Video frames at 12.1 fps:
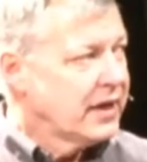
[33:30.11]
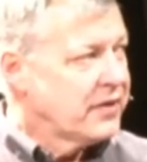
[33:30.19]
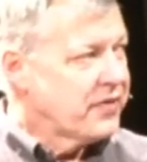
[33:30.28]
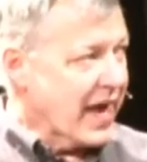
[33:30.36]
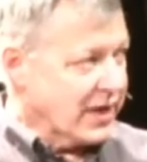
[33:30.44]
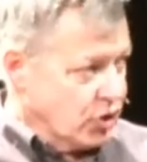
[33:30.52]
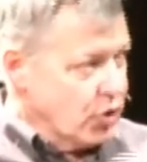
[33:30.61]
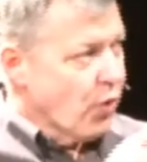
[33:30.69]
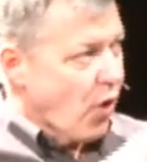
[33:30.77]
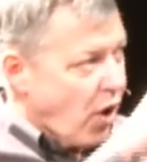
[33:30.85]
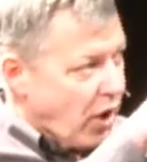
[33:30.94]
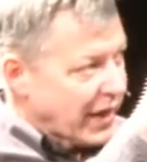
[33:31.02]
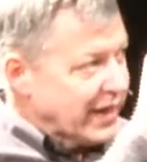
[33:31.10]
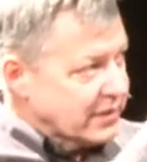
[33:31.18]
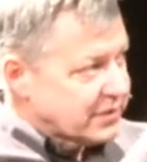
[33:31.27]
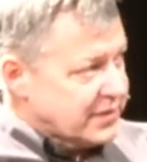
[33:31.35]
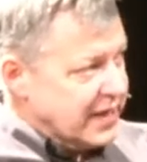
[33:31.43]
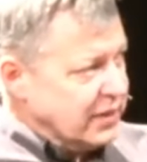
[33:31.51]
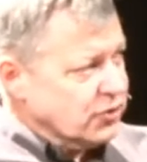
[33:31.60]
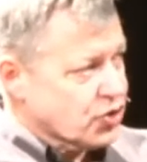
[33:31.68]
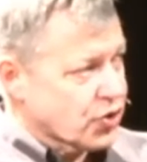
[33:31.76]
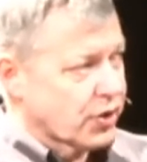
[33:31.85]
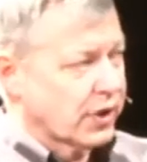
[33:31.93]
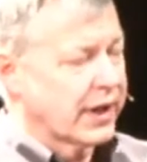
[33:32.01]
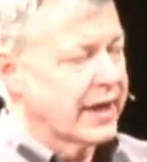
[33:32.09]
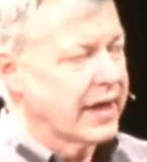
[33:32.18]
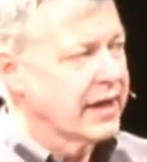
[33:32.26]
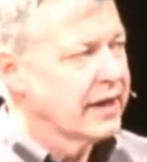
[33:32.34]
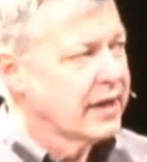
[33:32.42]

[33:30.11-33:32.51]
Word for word: that you are intentionally